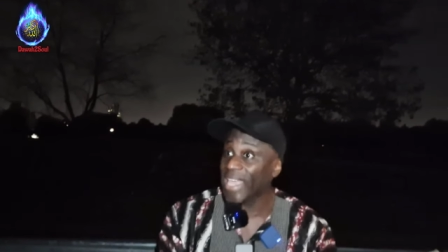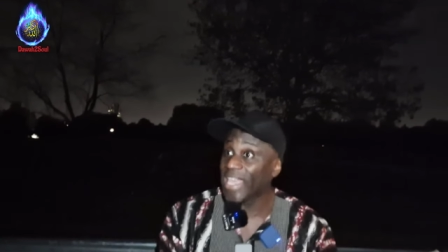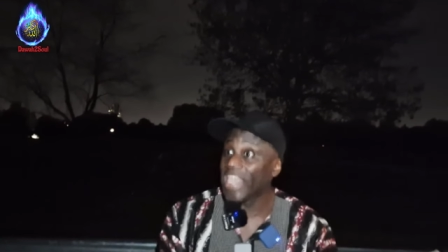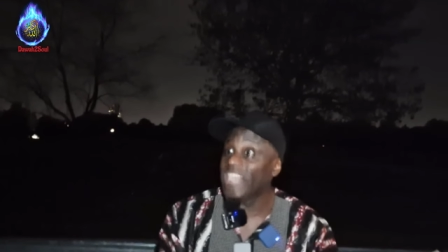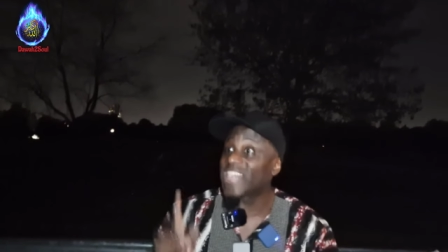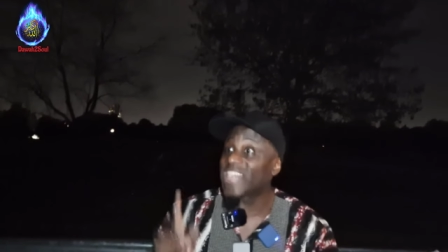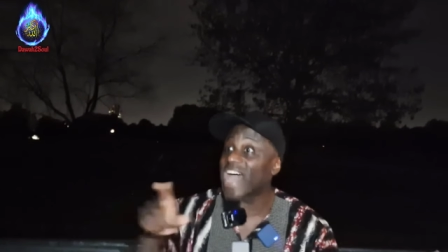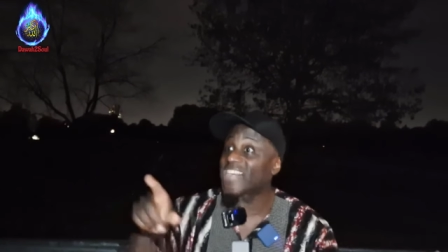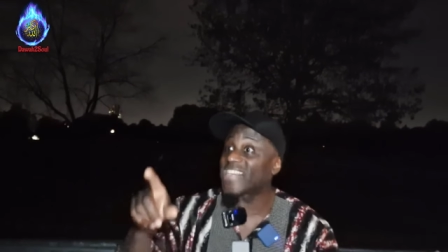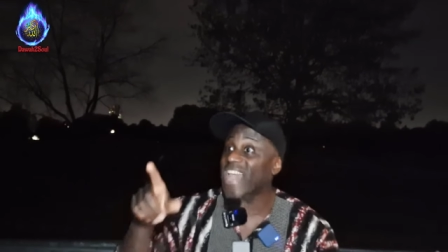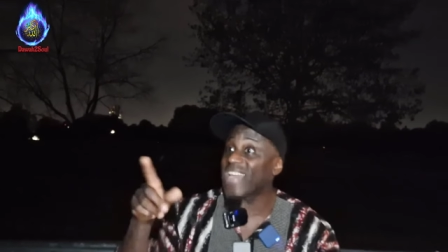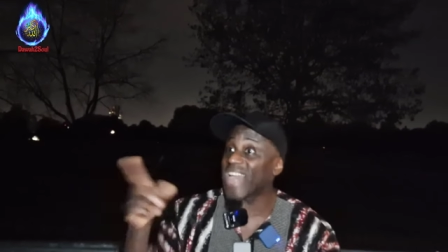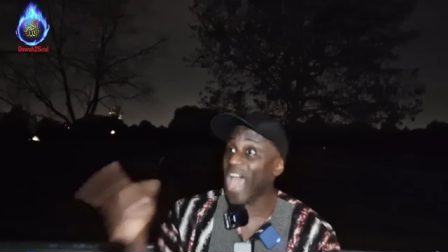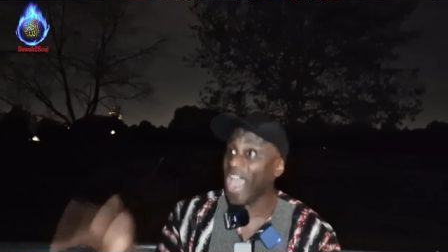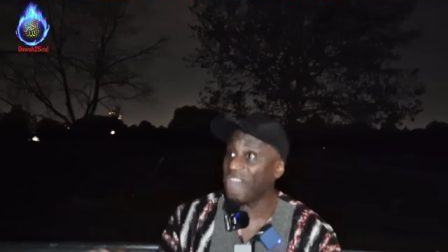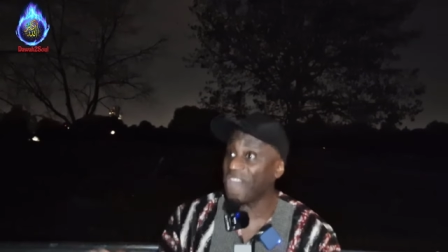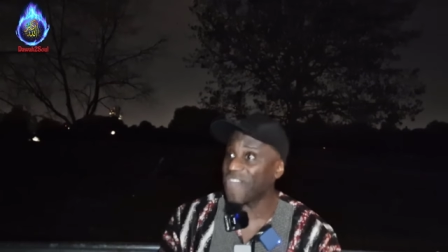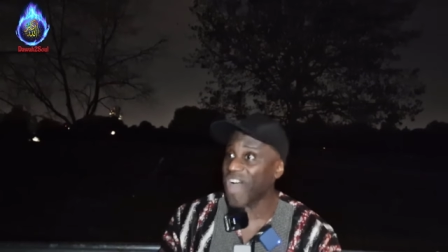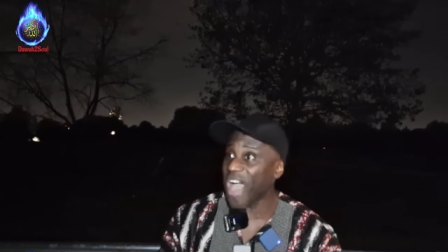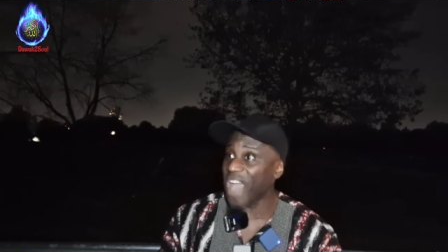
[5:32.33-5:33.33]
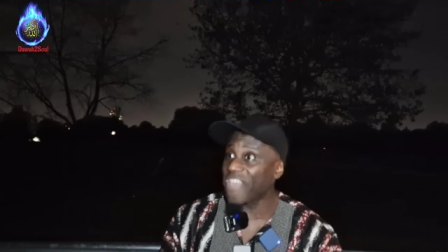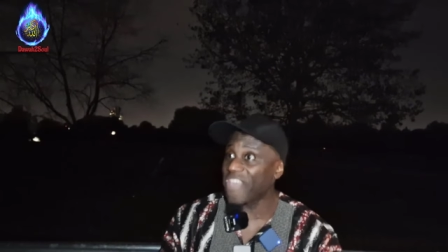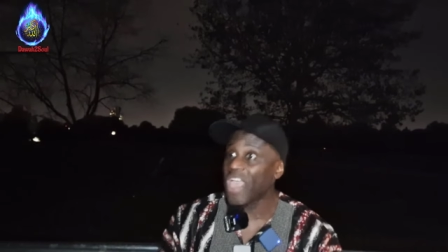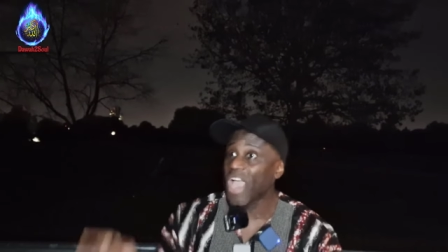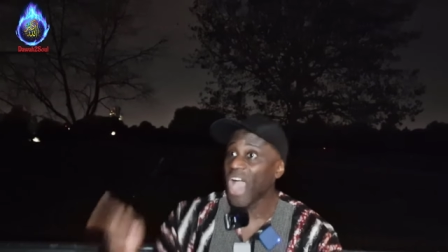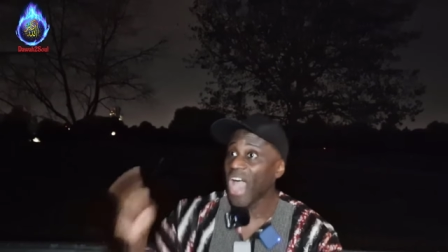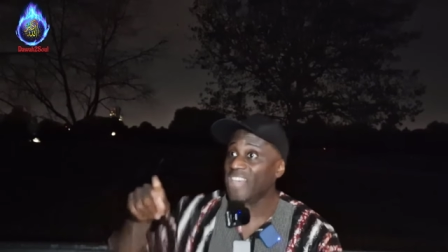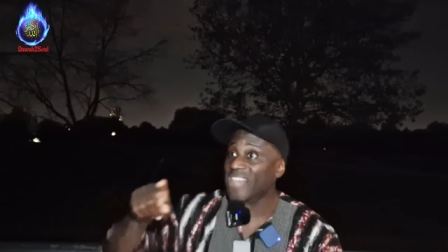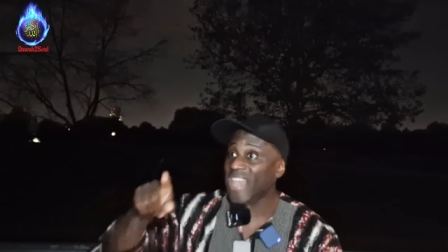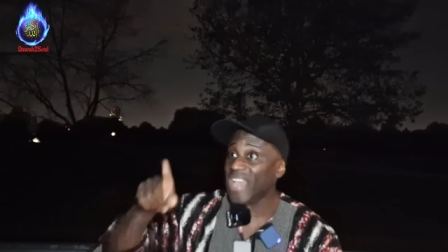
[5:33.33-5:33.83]
it's Isaiah nine five.
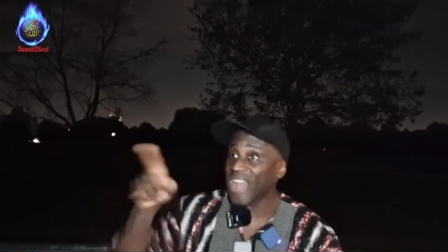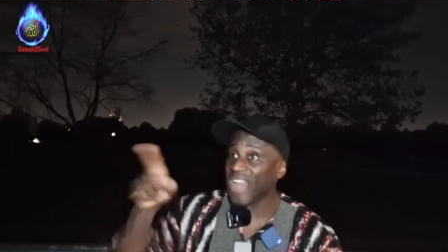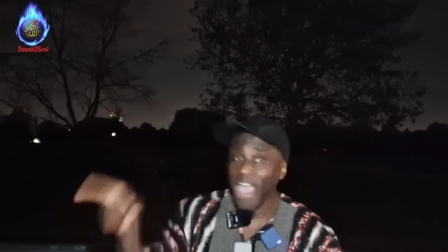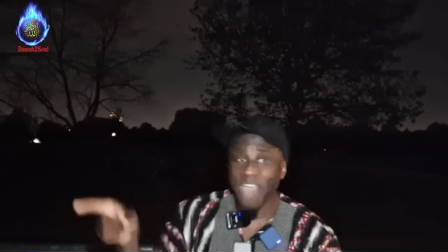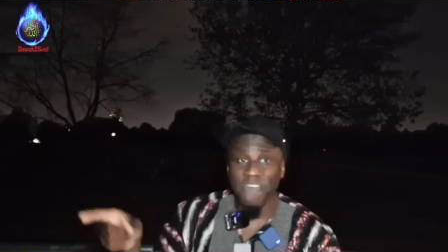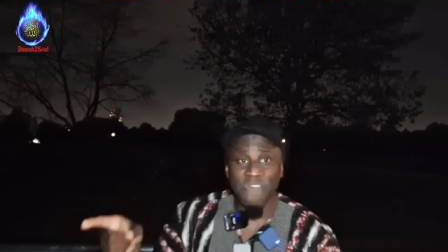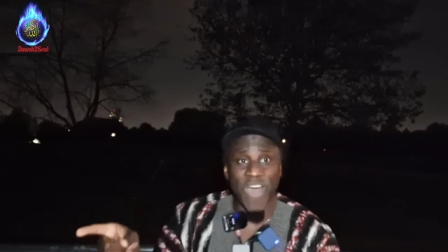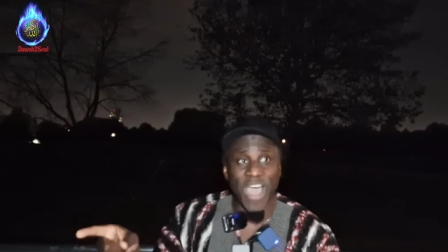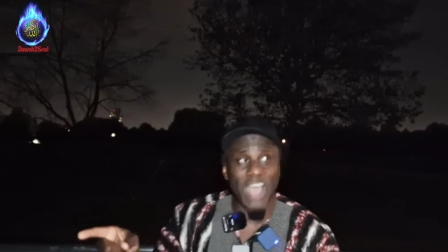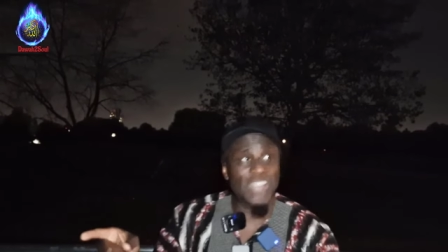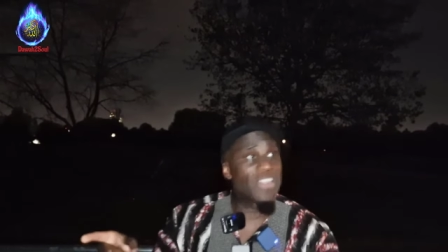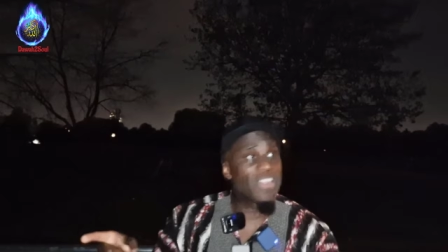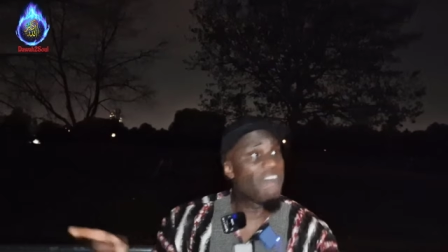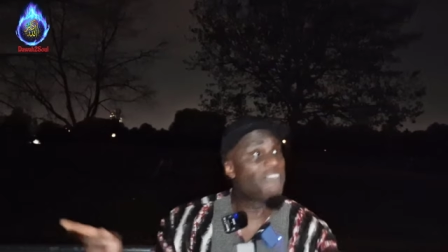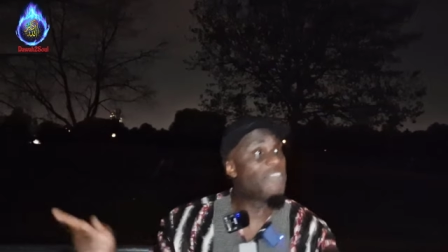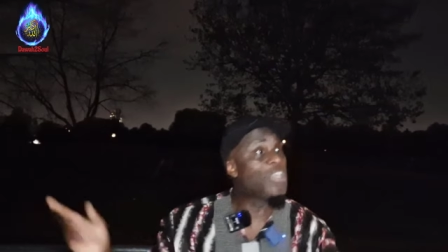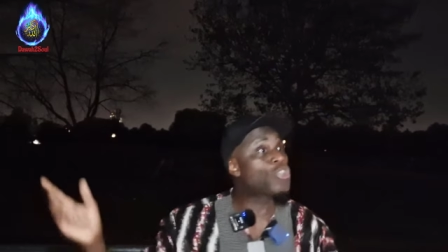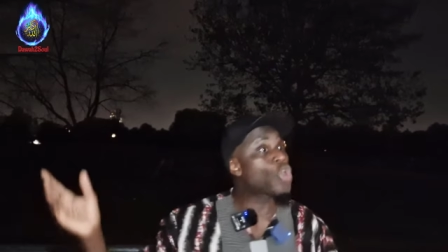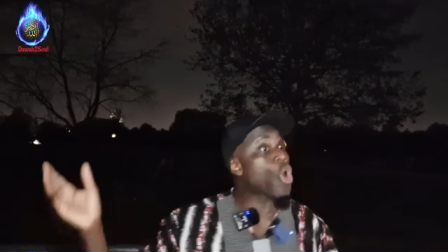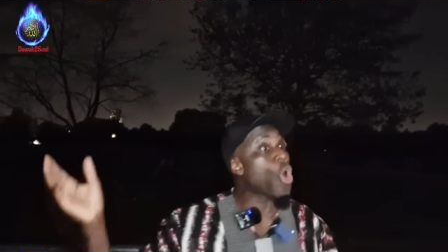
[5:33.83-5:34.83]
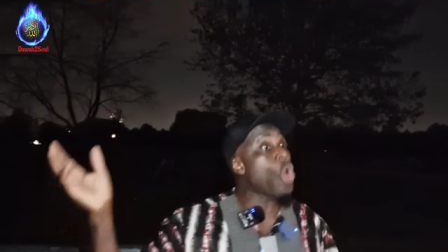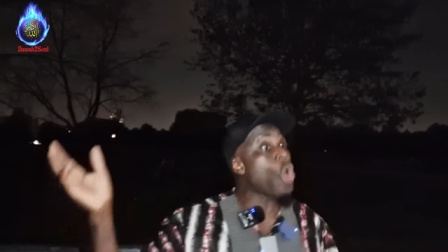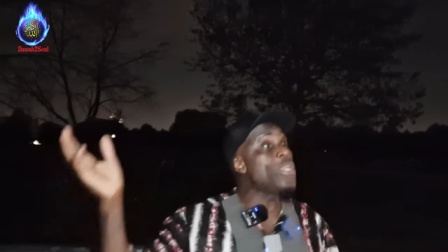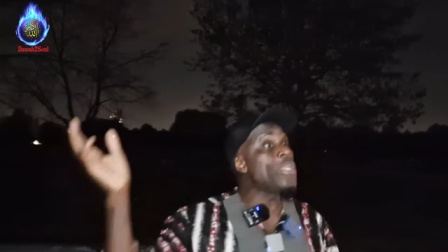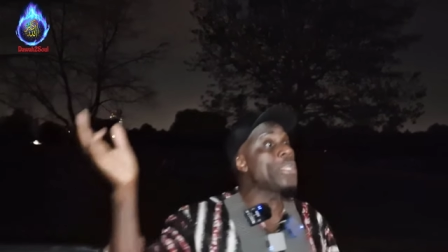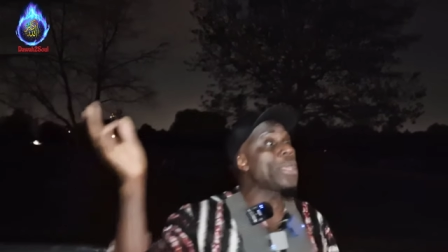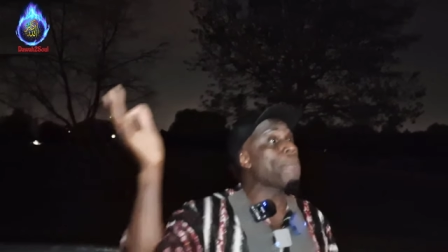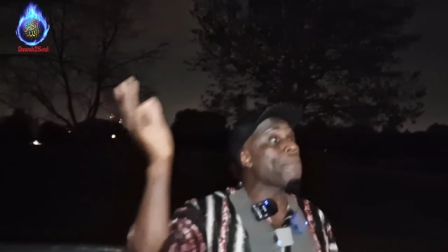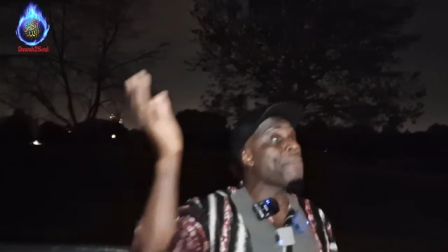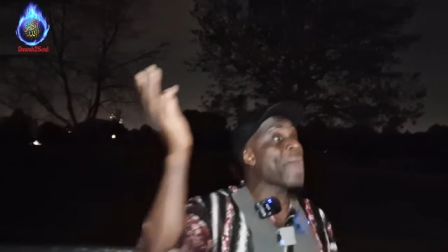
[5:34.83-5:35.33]
Isaiah nine five is all in
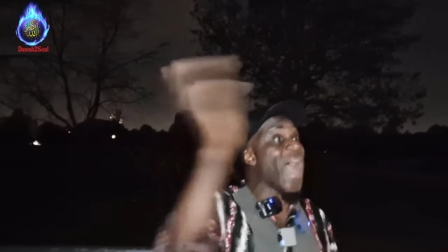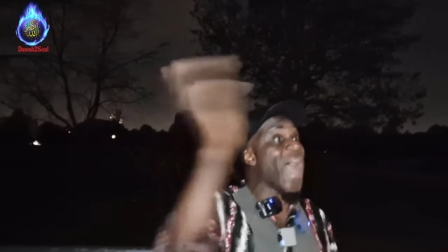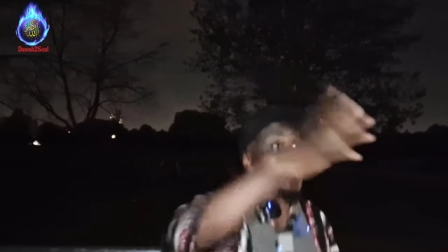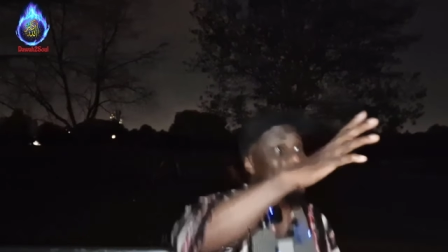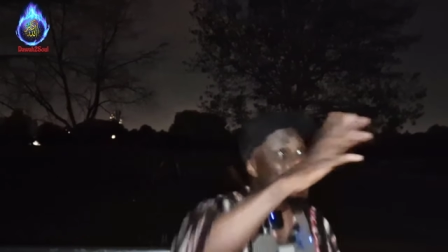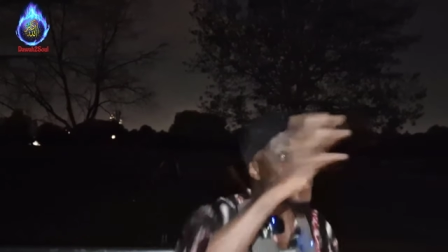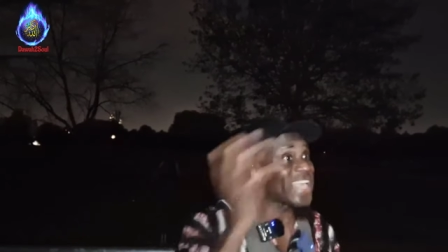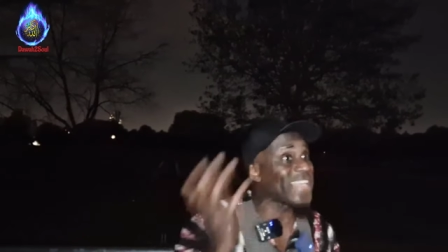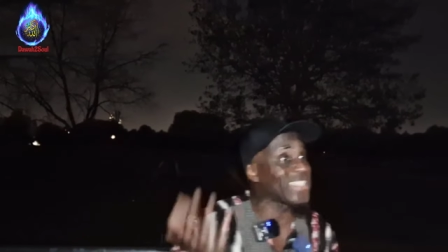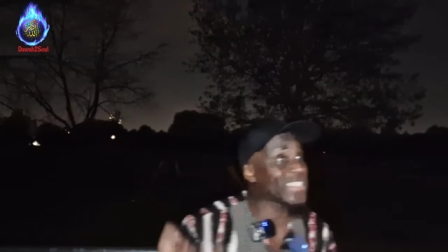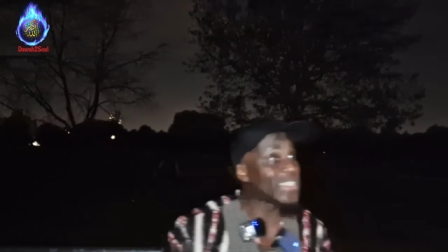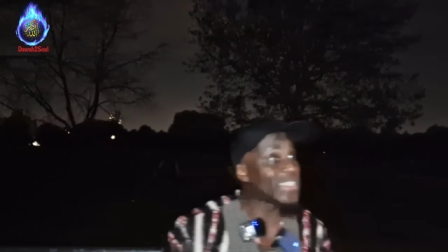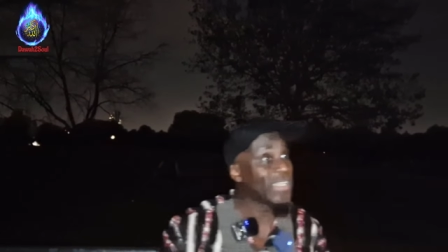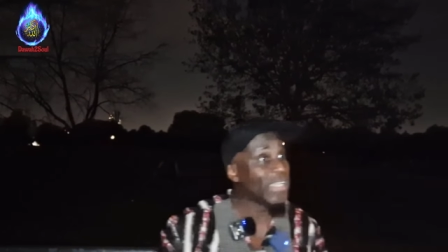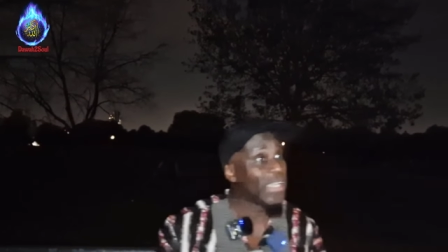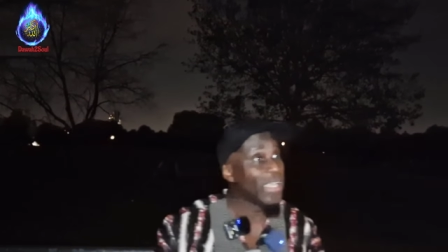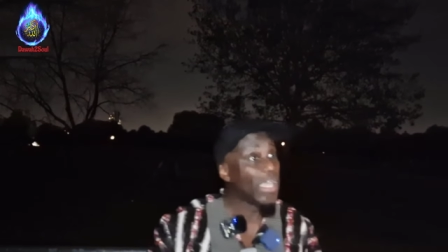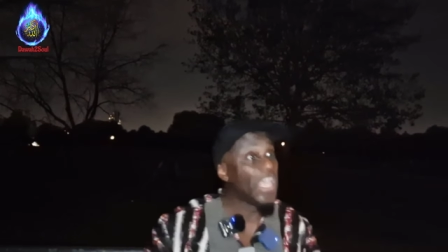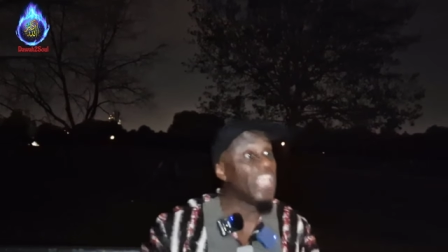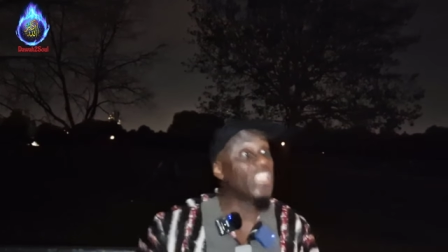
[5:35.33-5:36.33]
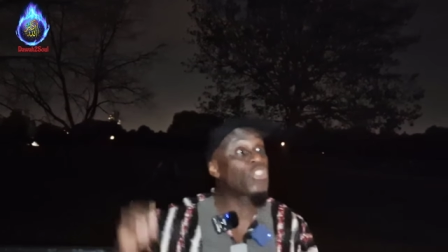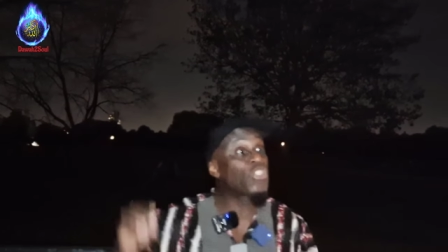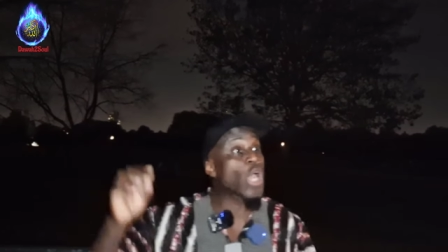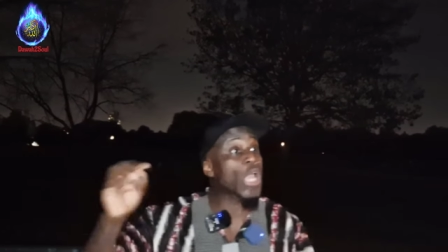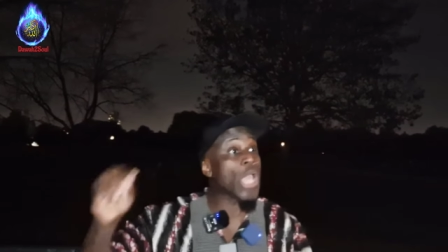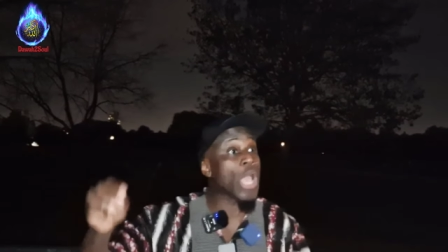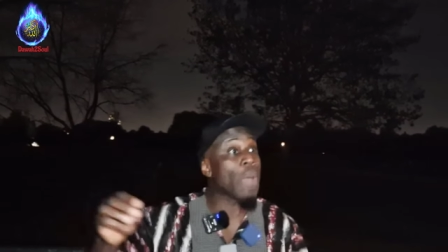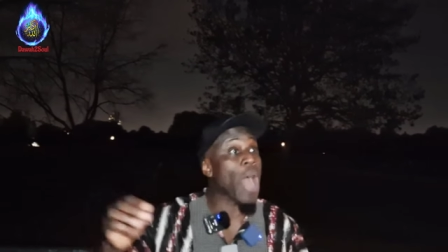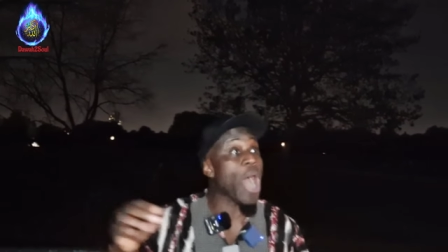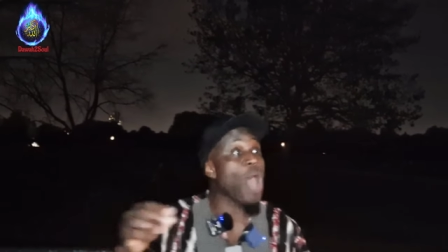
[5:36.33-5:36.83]
the past tense. It's
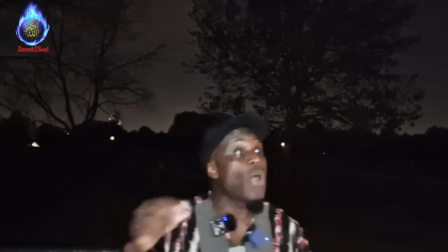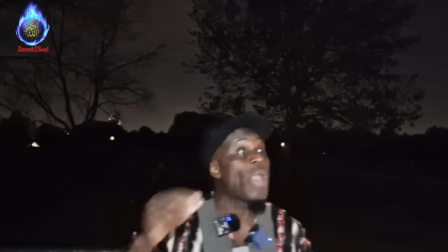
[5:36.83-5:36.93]
talking about